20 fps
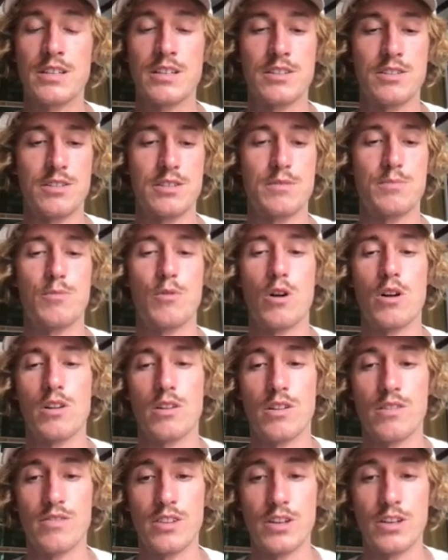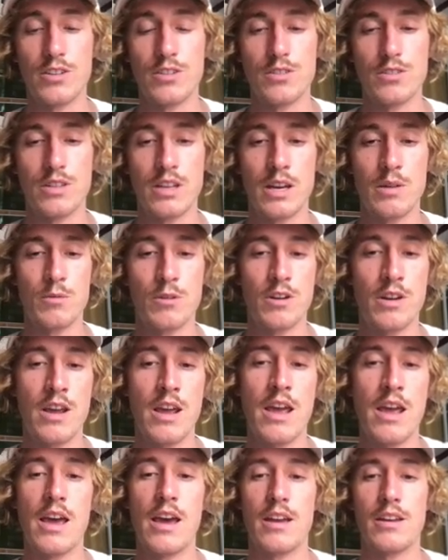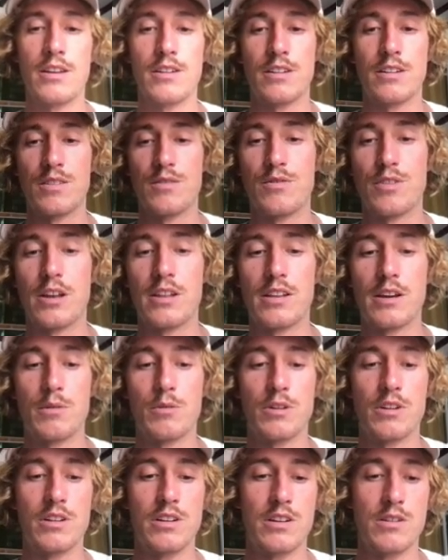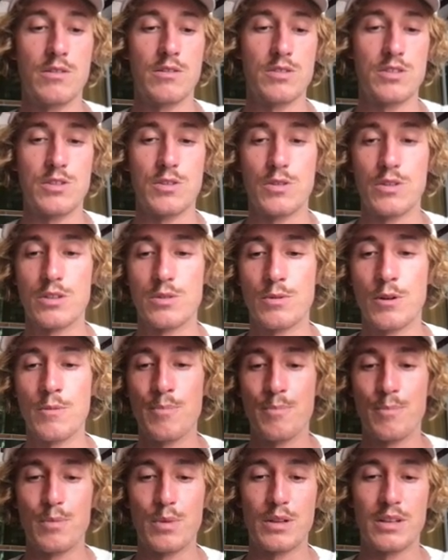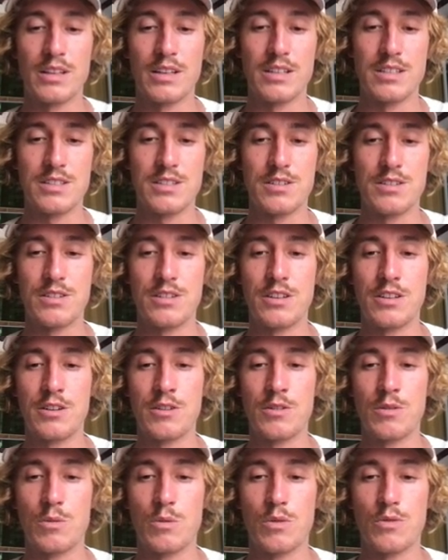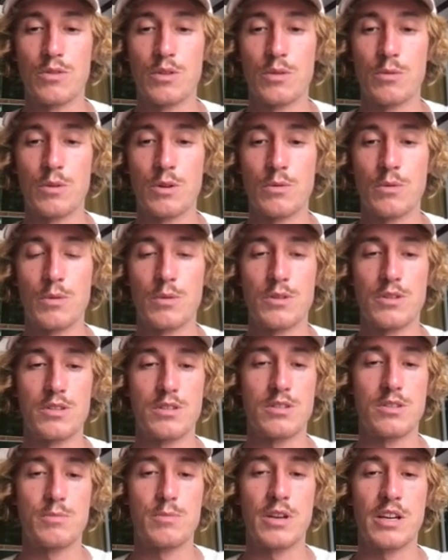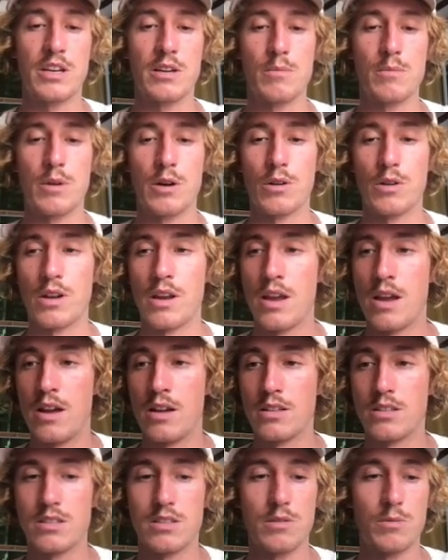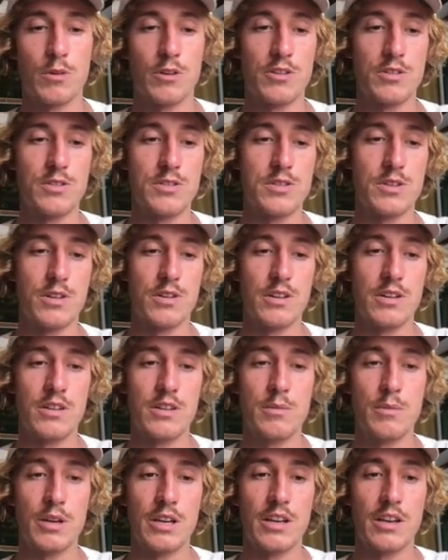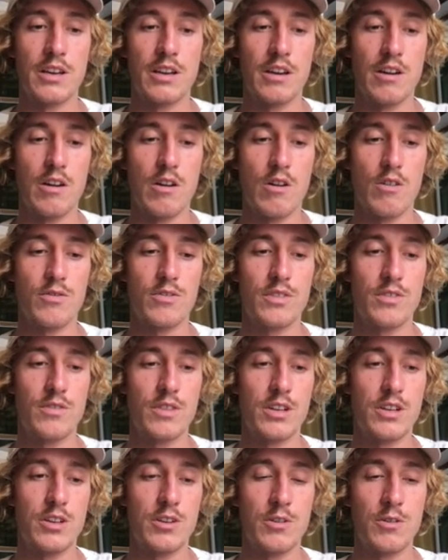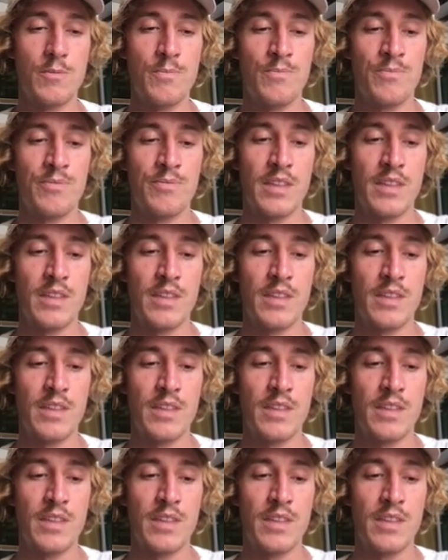I just brought out a video to that one. You can find that one in our store as well. But let's continue with the one we were just speaking about. It's the one you saw in the beginning of the video.